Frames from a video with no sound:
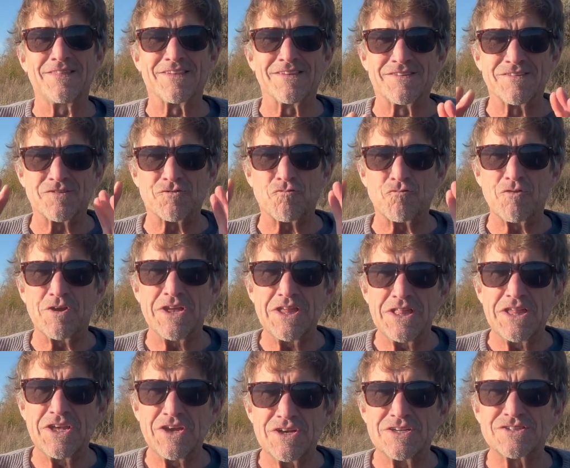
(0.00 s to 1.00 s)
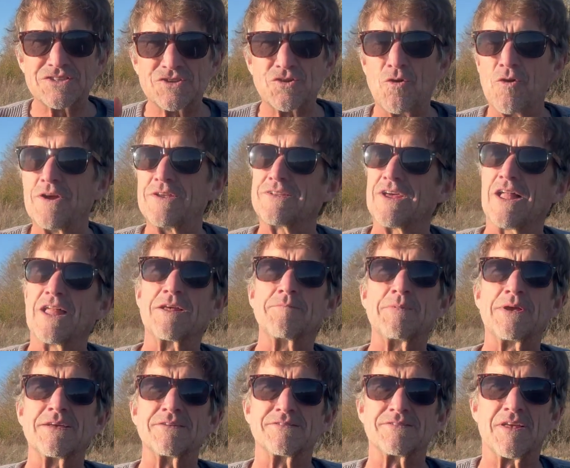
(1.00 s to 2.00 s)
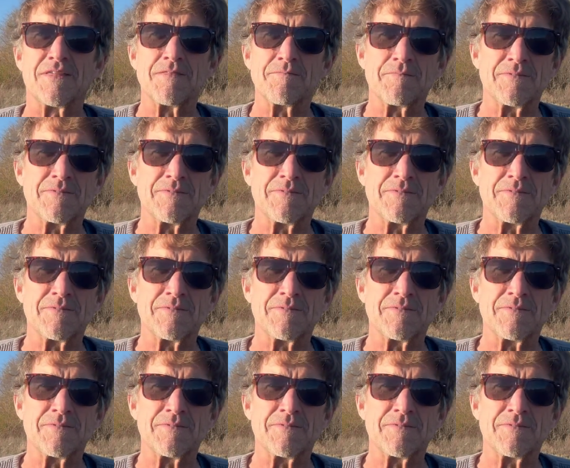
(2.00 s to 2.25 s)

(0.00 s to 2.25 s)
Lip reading: This is really good storytelling, because